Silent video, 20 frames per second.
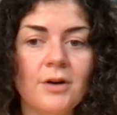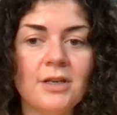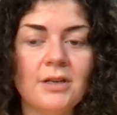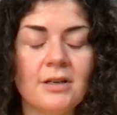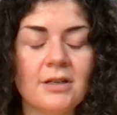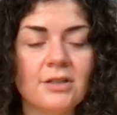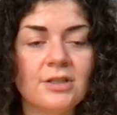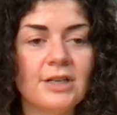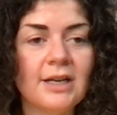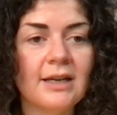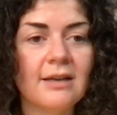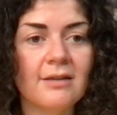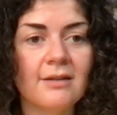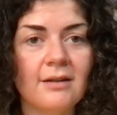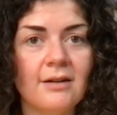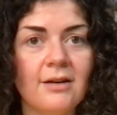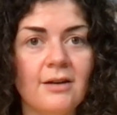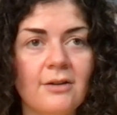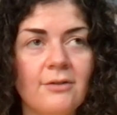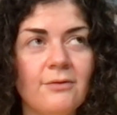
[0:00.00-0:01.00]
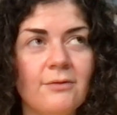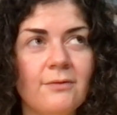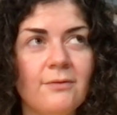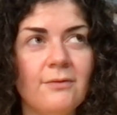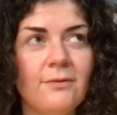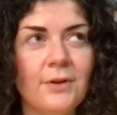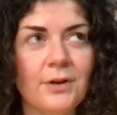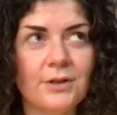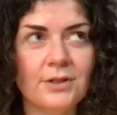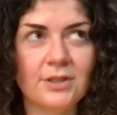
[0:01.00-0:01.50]
you can check the
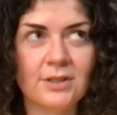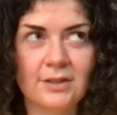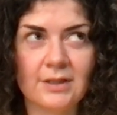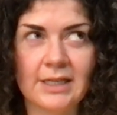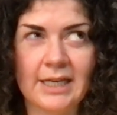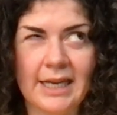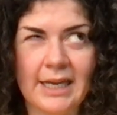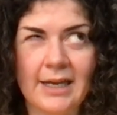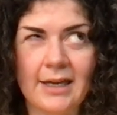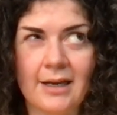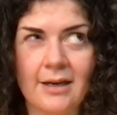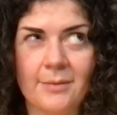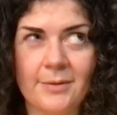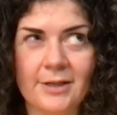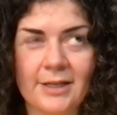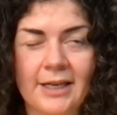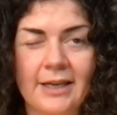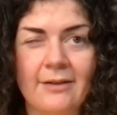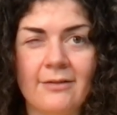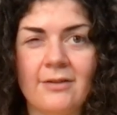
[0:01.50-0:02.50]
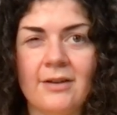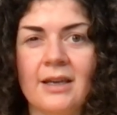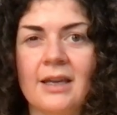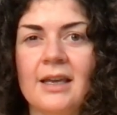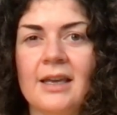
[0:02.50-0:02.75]
first link, I believe,